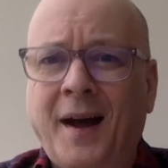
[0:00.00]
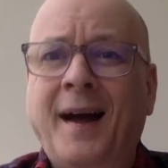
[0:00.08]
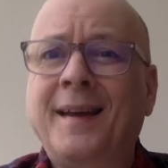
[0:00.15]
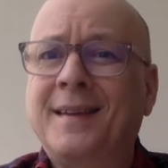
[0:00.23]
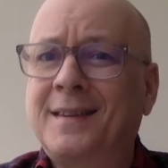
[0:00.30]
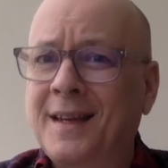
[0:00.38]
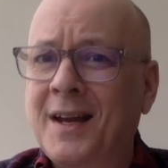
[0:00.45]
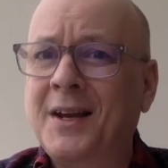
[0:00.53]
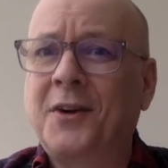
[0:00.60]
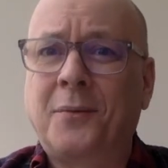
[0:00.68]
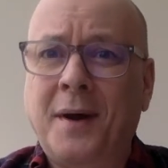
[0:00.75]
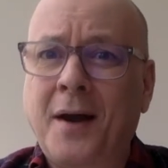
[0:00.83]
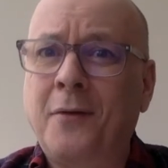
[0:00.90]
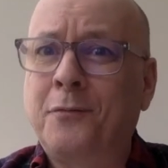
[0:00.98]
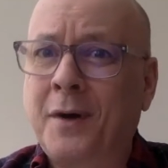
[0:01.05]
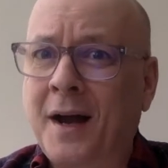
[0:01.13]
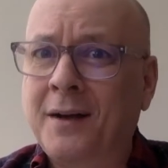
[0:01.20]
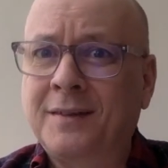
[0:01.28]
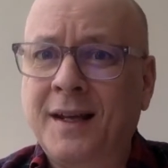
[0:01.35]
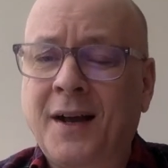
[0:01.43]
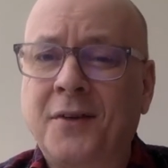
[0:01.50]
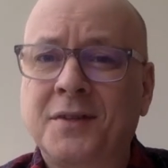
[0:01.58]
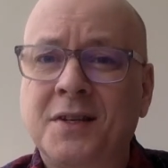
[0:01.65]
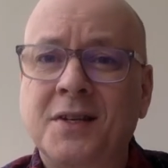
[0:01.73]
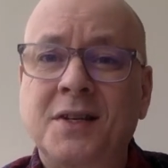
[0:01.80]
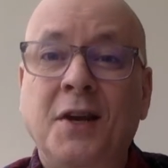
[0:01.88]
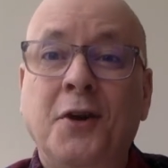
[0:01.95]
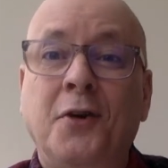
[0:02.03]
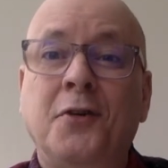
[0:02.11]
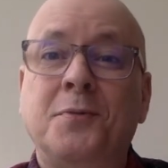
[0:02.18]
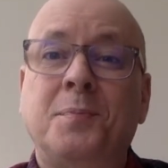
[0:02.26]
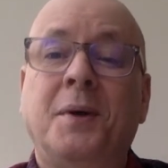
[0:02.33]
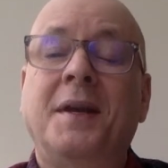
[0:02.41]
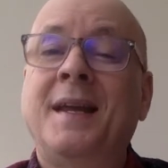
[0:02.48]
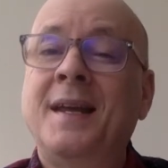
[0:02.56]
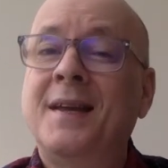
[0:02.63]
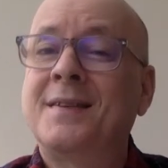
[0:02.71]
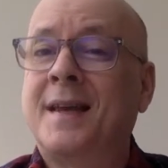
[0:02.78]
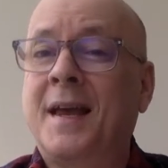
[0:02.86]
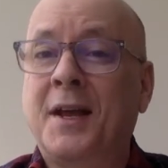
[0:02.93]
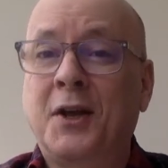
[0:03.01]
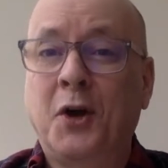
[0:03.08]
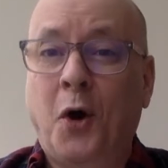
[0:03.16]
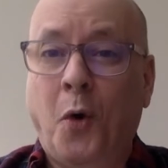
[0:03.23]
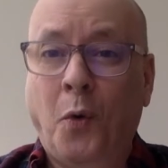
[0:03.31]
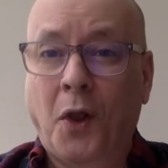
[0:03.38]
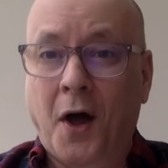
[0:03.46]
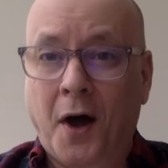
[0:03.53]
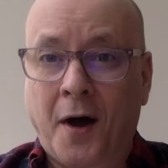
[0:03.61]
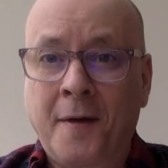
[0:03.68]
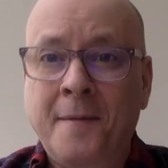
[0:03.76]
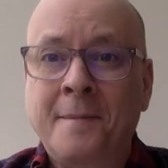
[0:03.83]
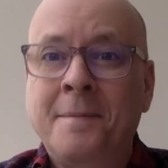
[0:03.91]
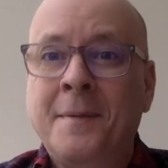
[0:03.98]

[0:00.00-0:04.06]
I think, around five thousand years, but he is a Gola,